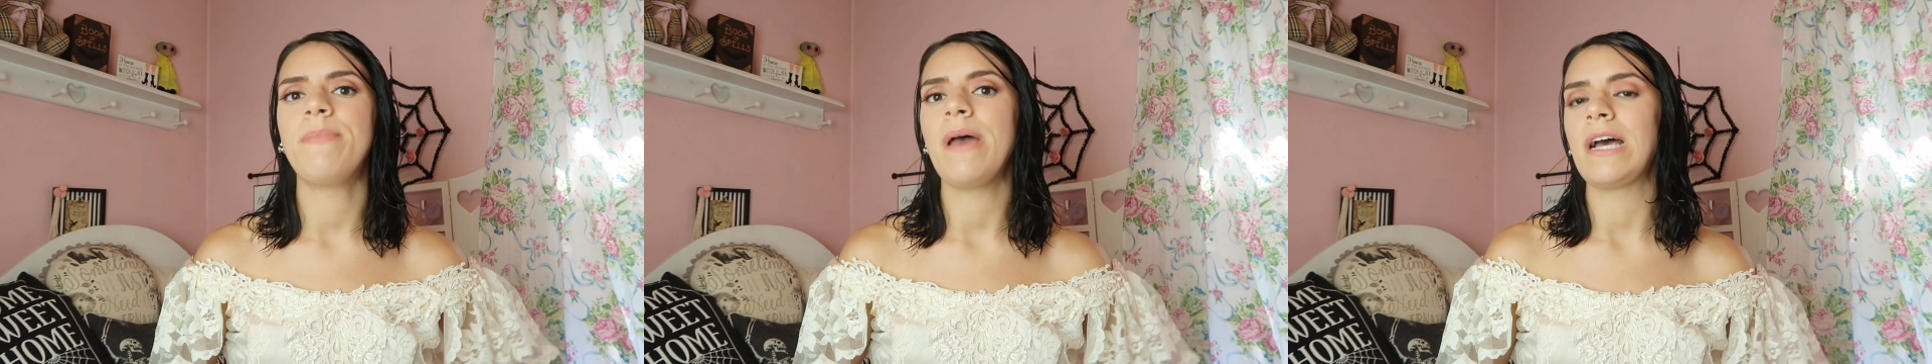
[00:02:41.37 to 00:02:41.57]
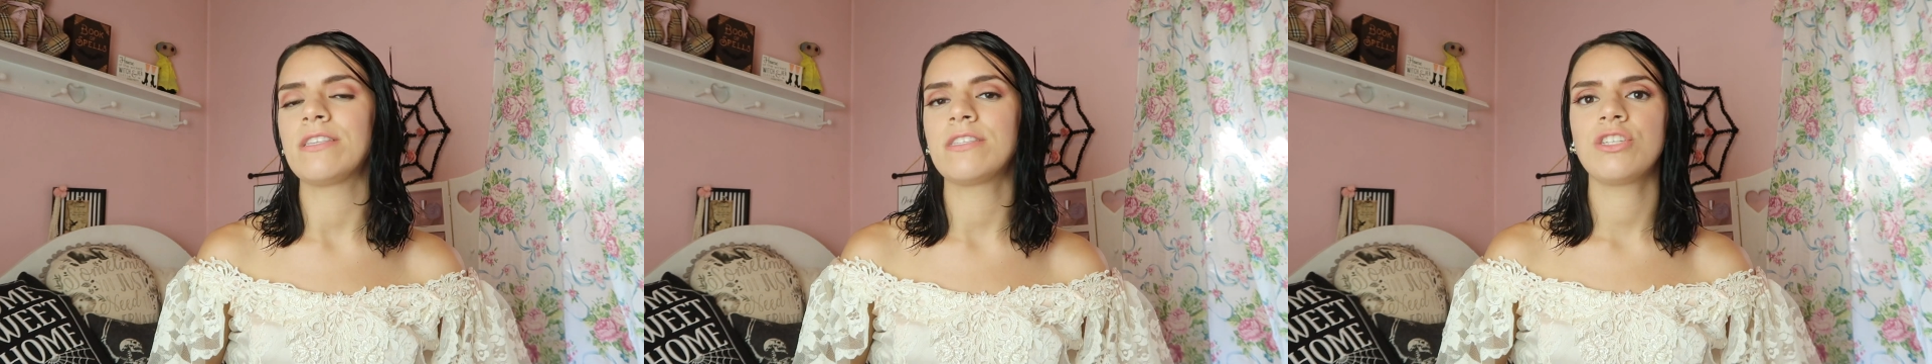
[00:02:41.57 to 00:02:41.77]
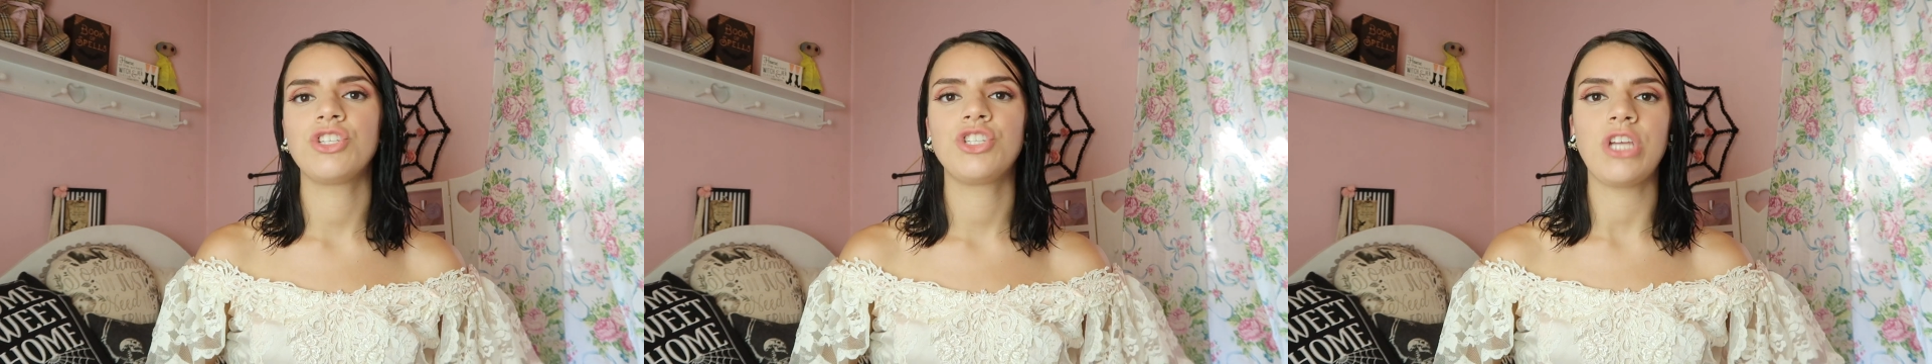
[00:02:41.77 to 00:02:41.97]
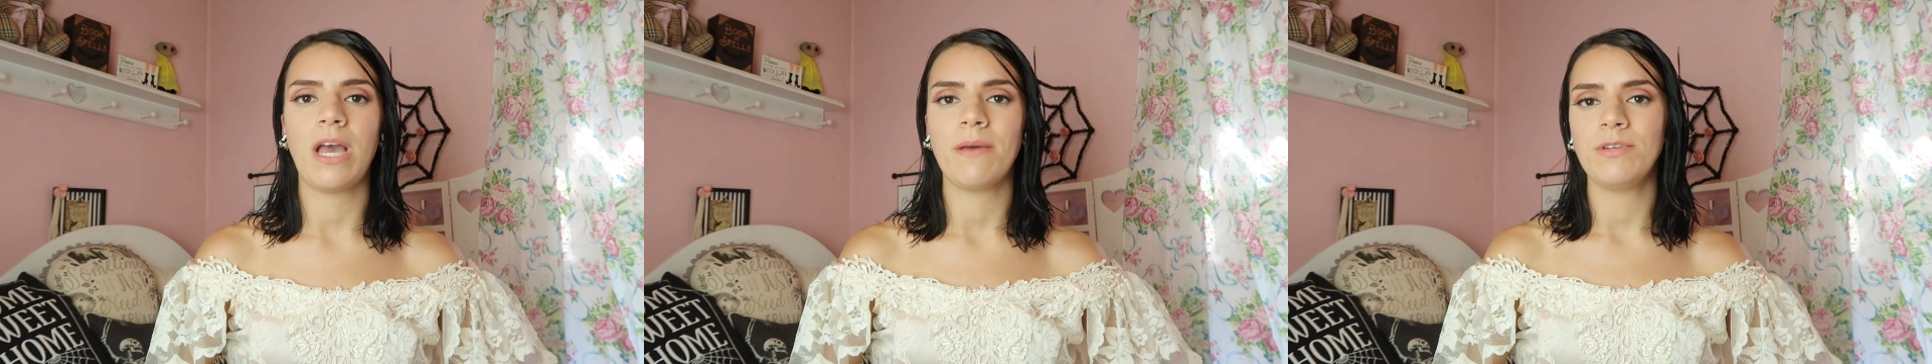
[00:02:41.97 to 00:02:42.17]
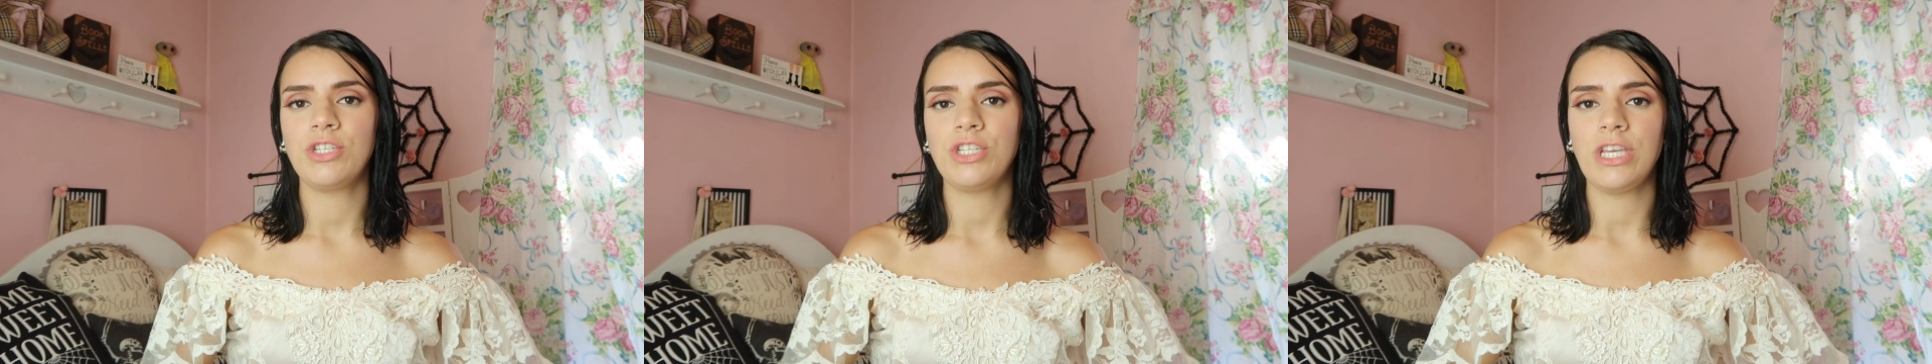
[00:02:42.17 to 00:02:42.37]
best
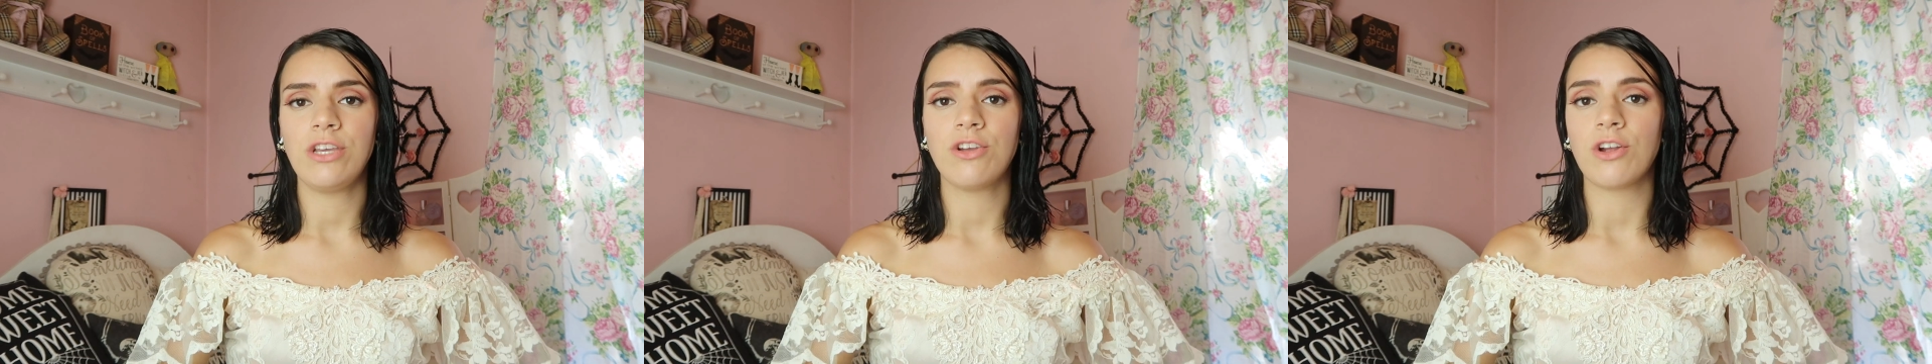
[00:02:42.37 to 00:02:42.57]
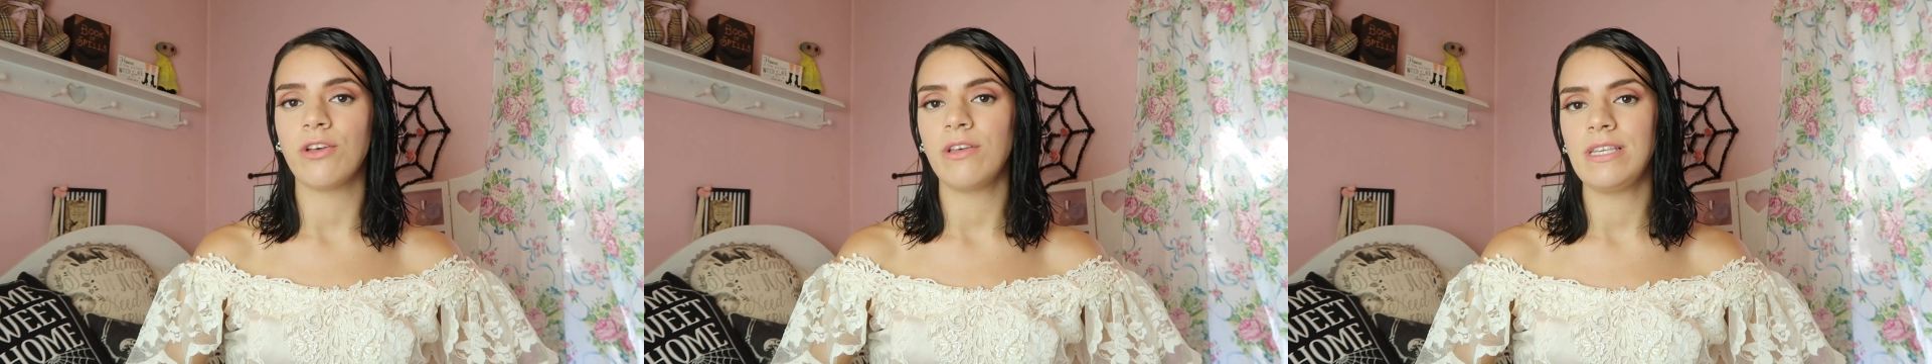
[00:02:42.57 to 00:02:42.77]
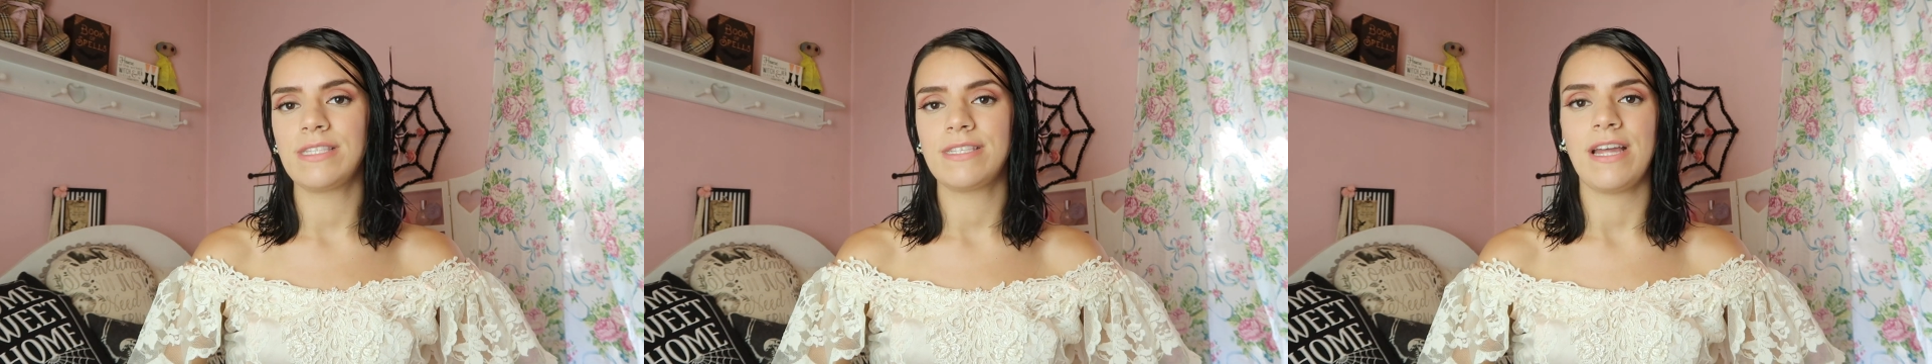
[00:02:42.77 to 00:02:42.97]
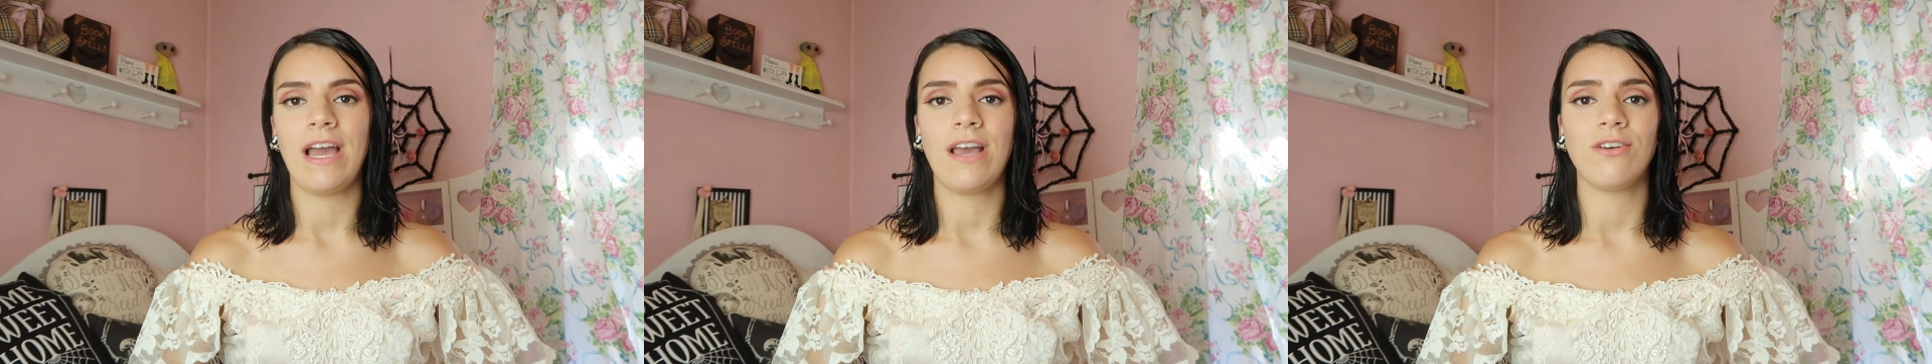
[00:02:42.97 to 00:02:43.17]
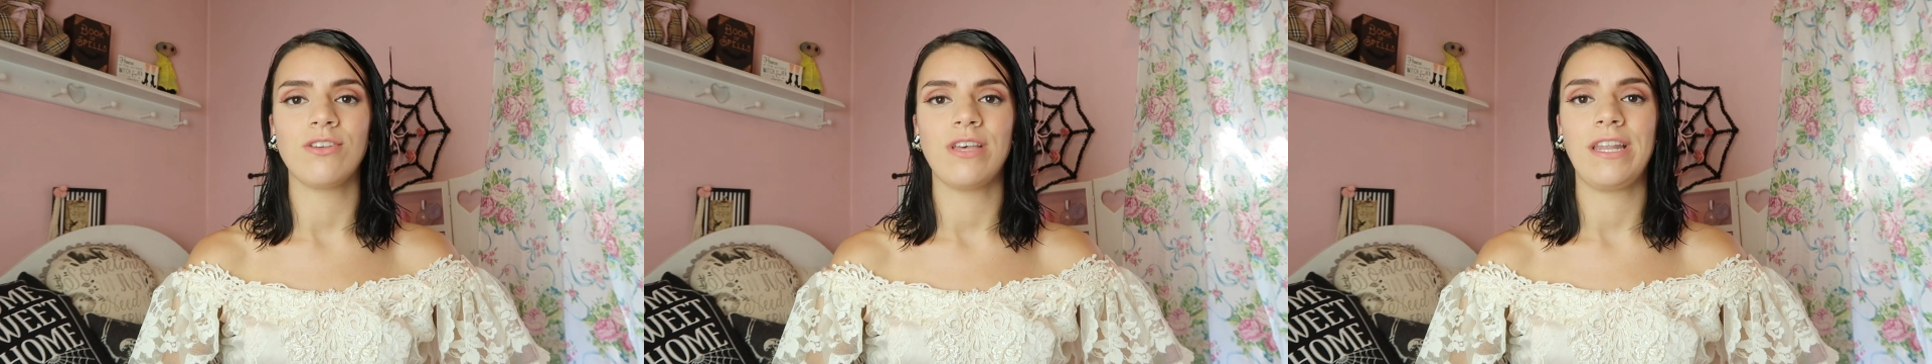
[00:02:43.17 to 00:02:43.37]
shabby chic girly
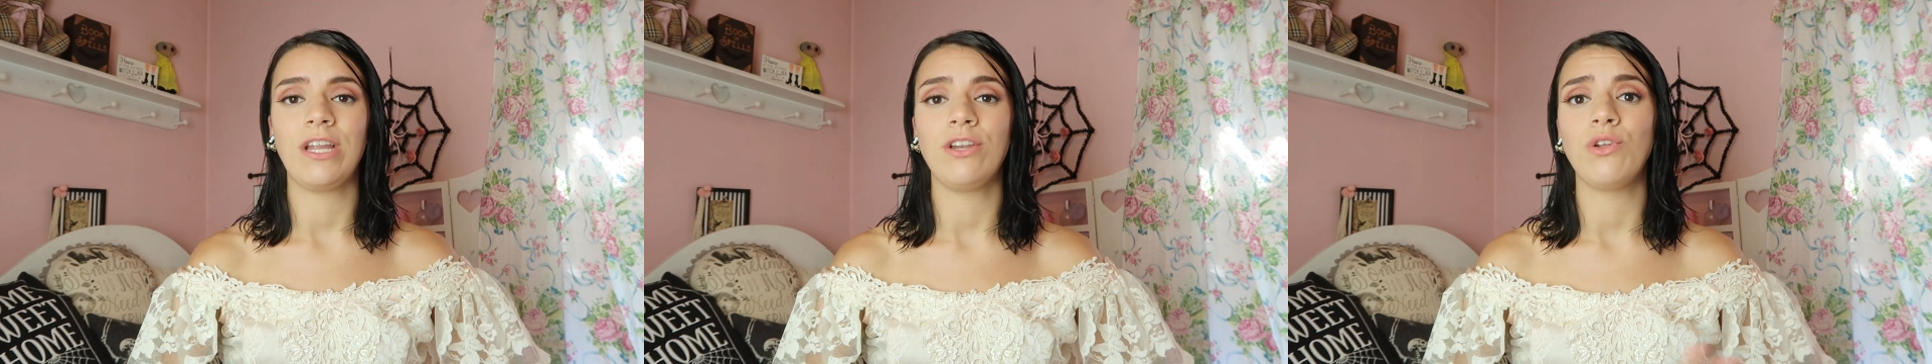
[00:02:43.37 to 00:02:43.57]
style and